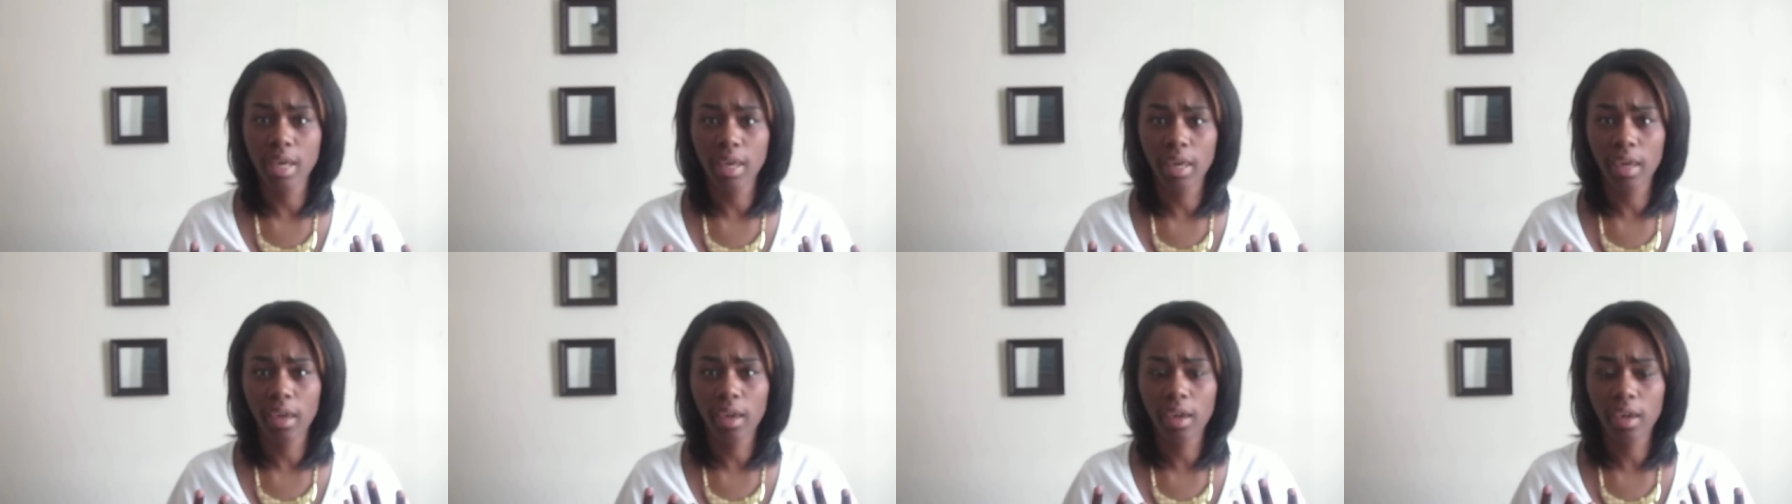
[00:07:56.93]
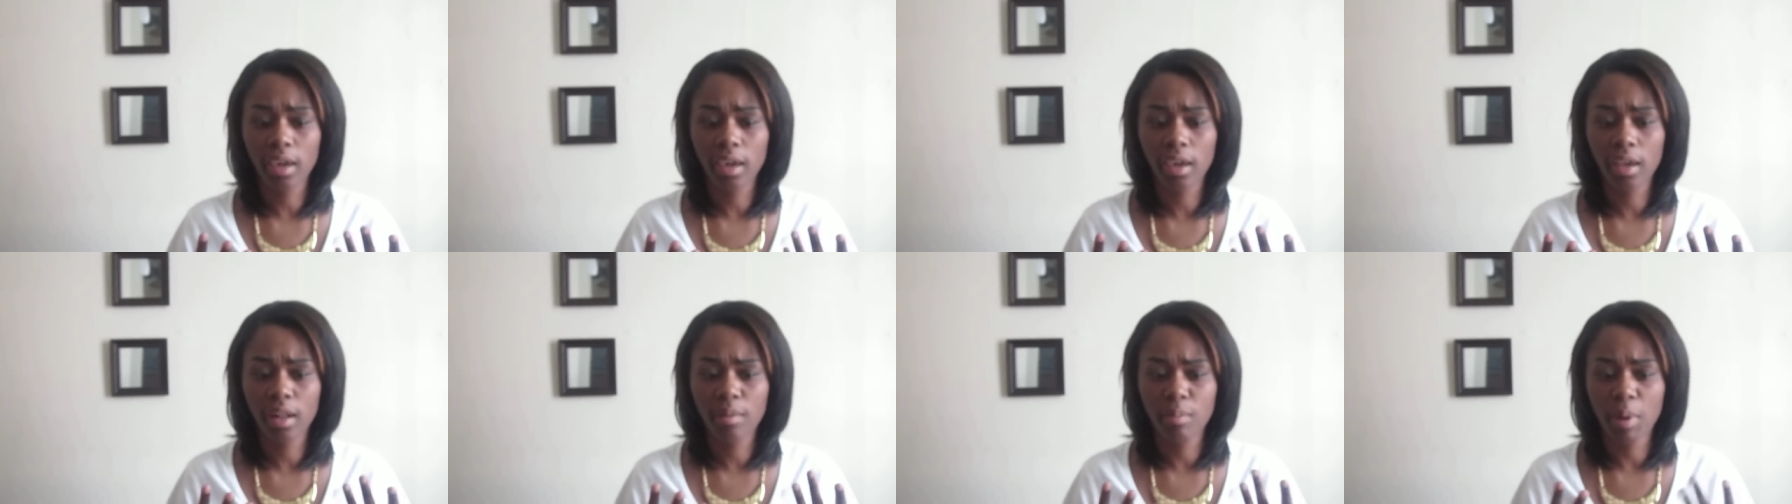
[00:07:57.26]

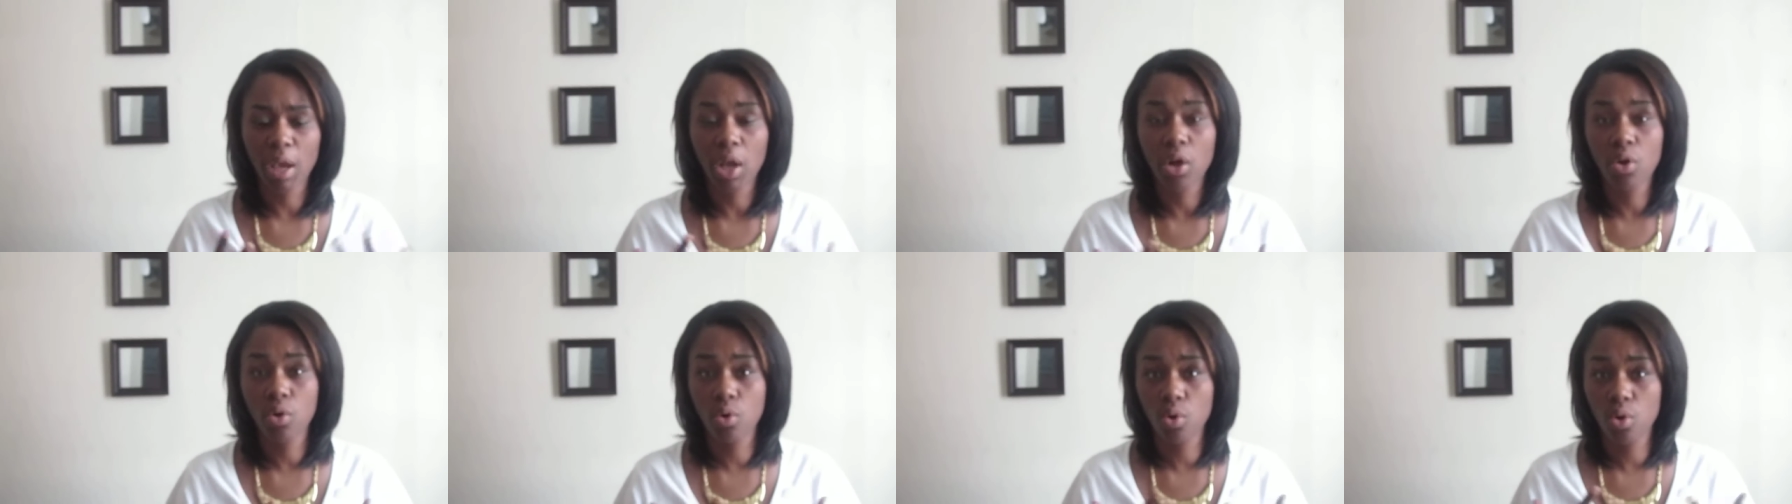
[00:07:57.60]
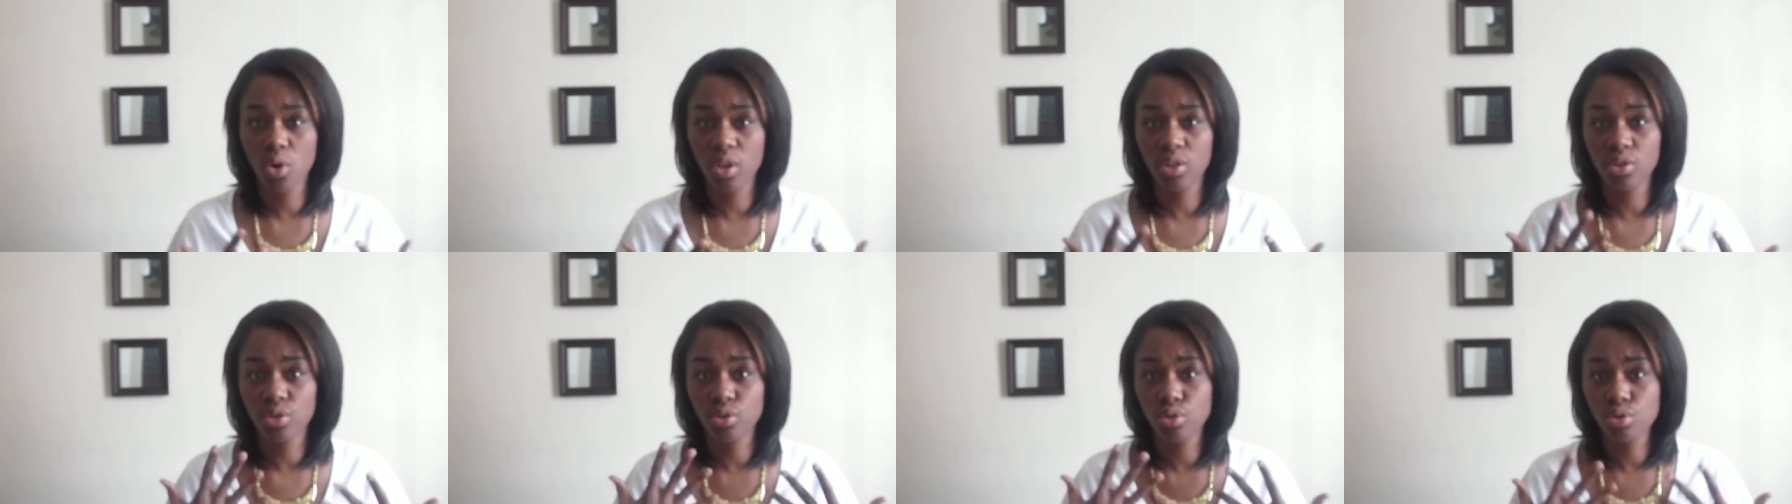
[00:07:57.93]
can. My
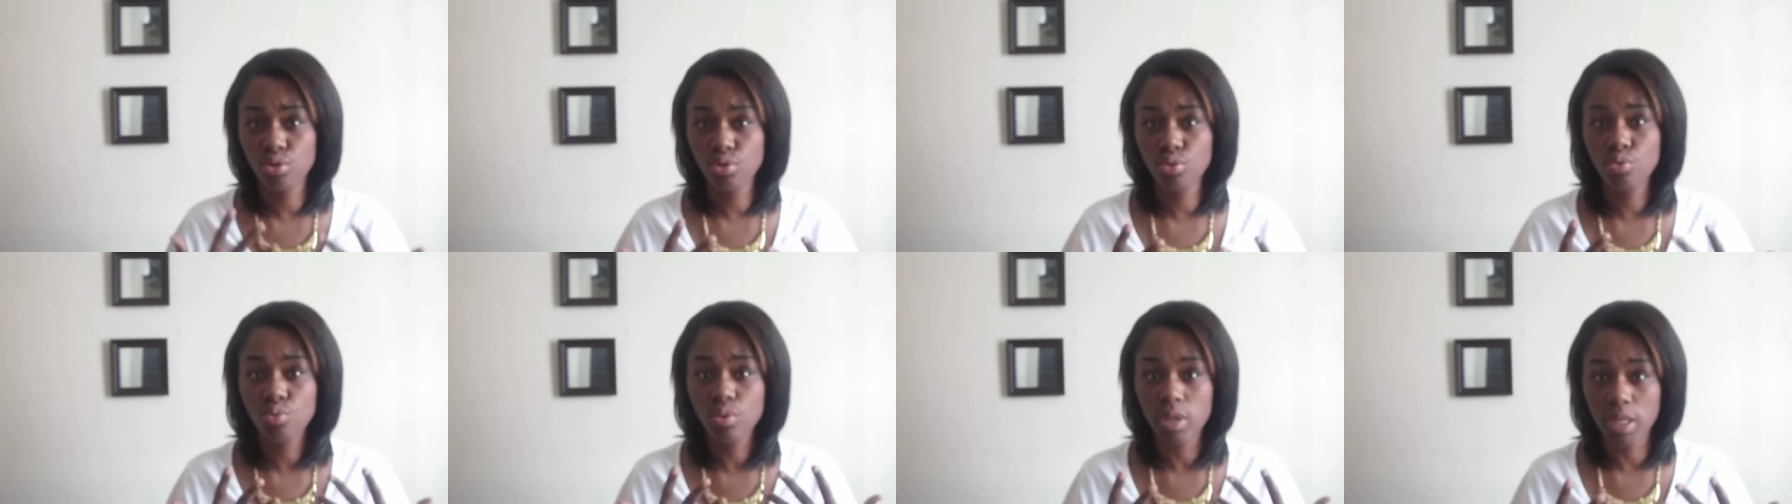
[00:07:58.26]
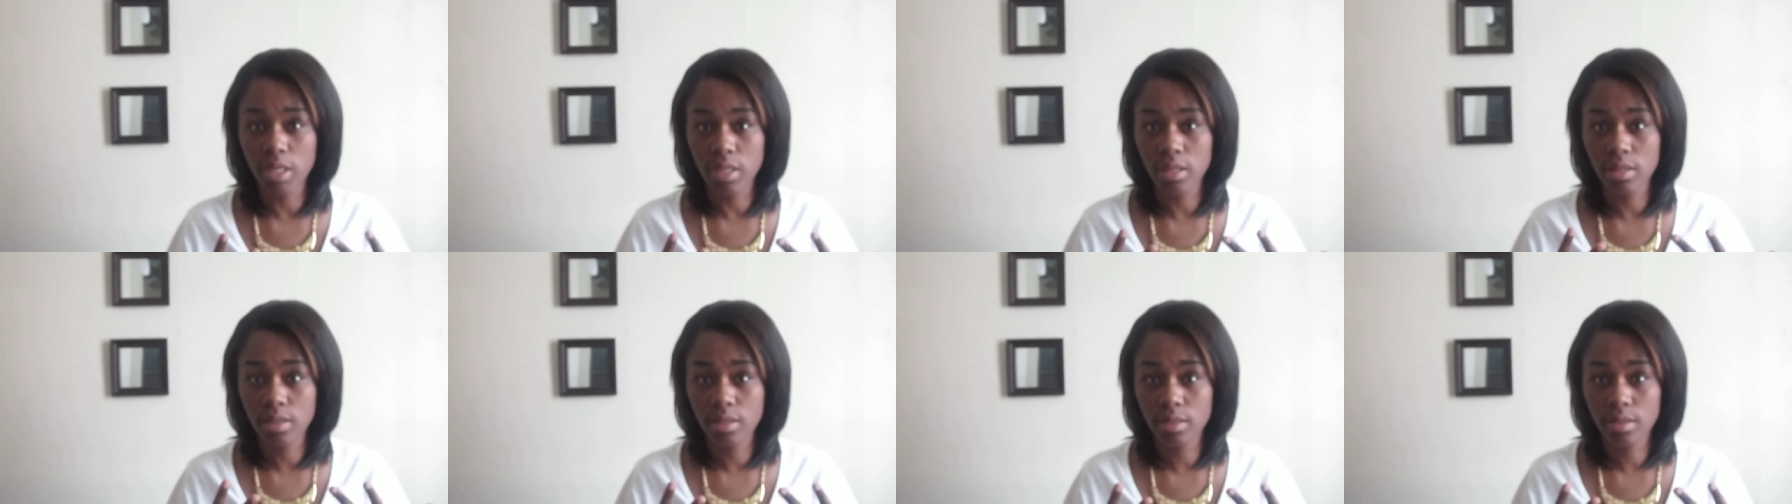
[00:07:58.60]
goal is two
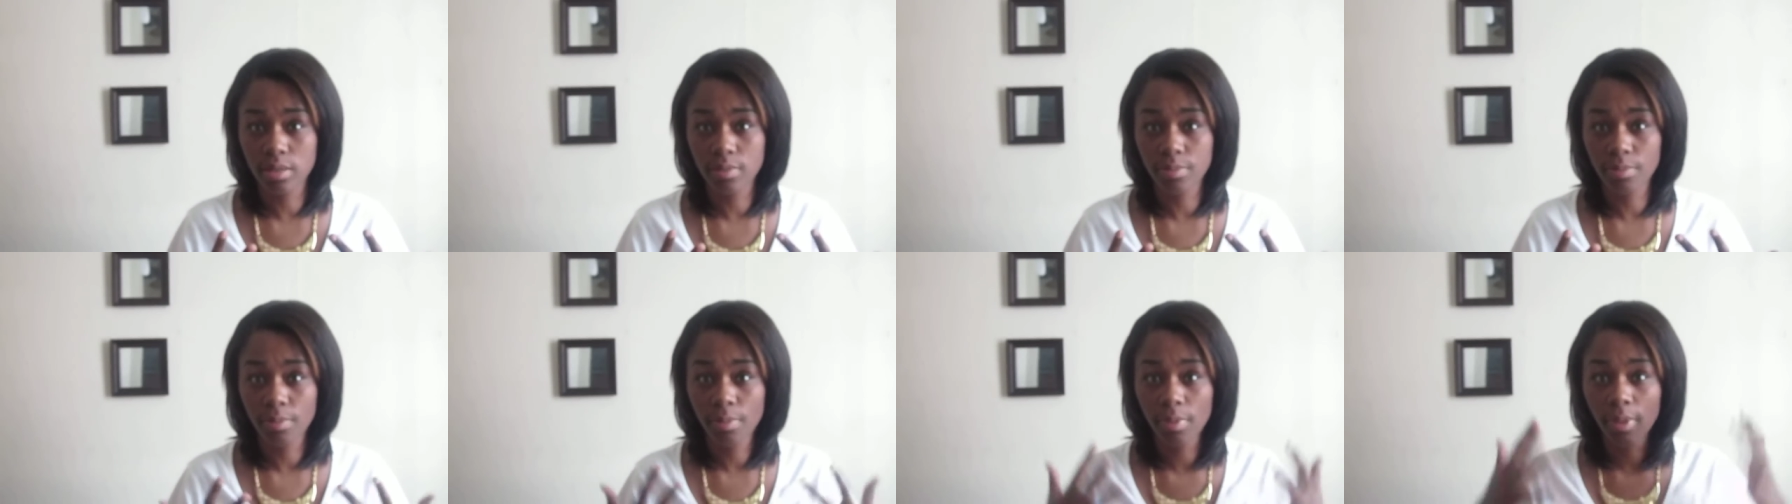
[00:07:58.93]
weeks.